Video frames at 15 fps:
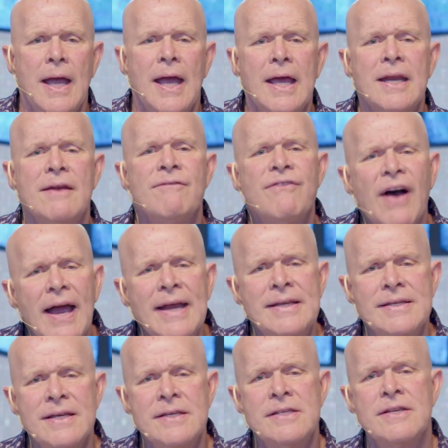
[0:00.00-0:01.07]
It
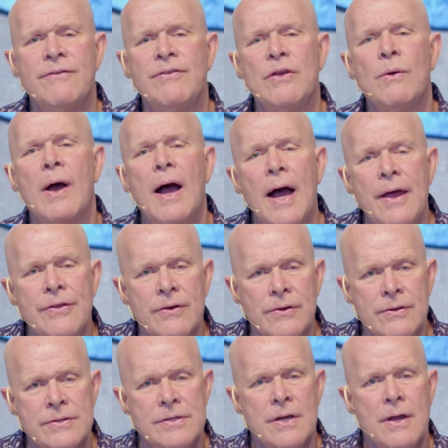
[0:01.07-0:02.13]
invites us to view
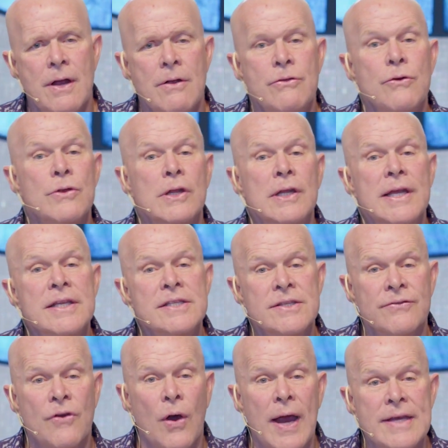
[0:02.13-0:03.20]
others through the lens
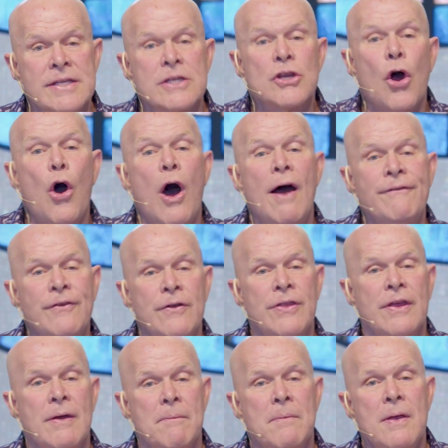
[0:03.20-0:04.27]
of grace and to offer
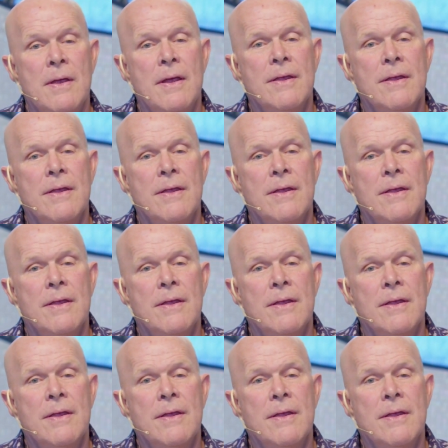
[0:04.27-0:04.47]
them